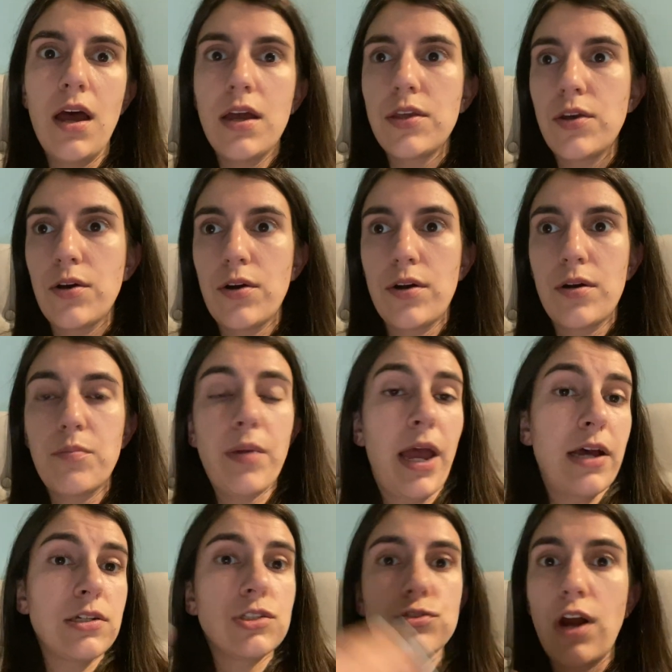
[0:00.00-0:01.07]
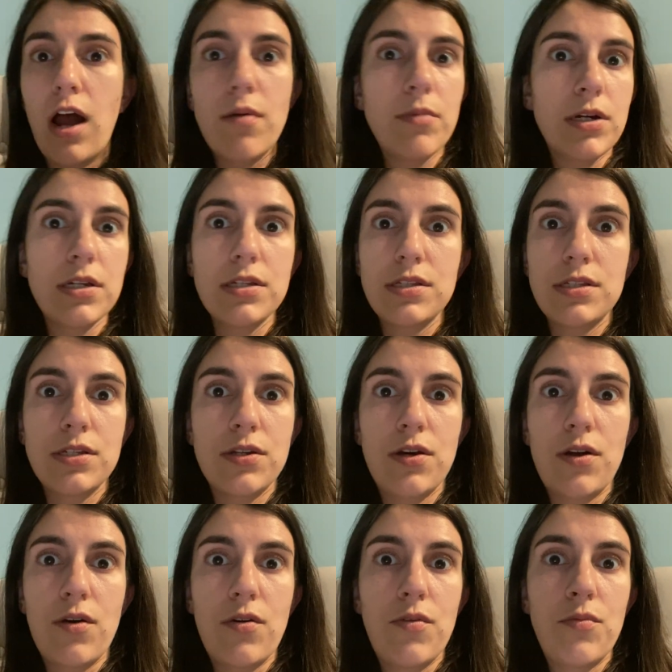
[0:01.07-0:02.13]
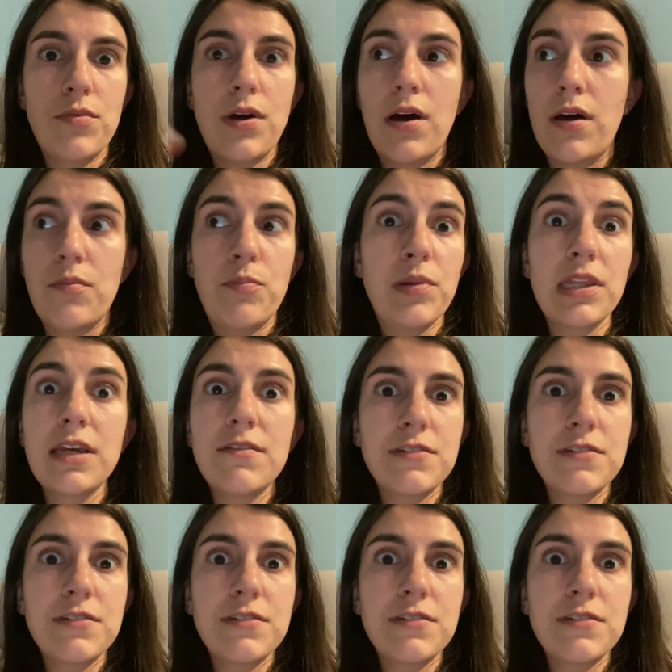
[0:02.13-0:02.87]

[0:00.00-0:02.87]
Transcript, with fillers: your past traumas, you know, uh, belief